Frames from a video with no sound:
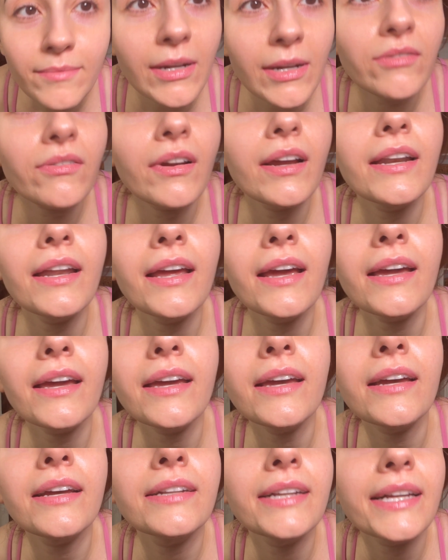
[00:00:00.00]
my Retin-A,
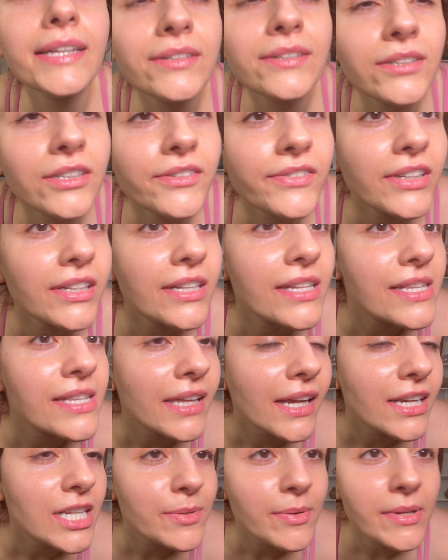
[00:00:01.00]
and I don't know if you can see it.
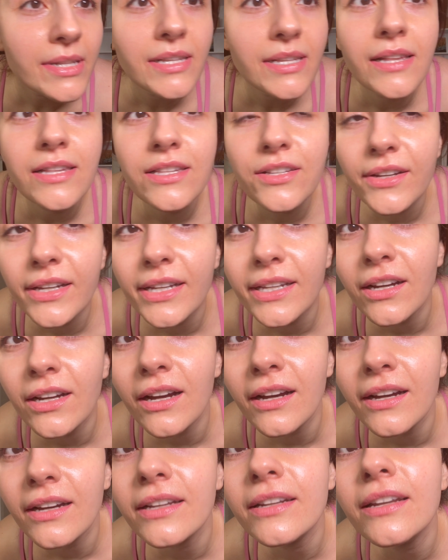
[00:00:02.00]
I just put sunscreen
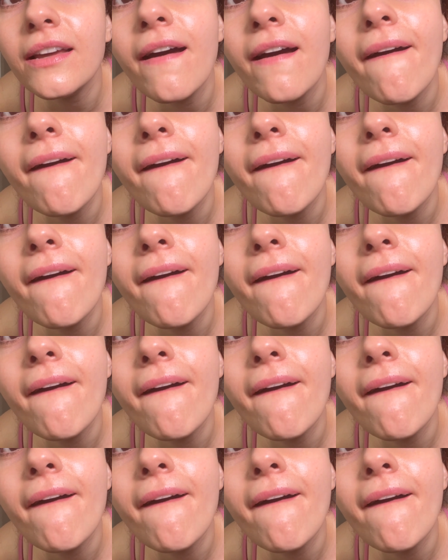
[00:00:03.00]
on.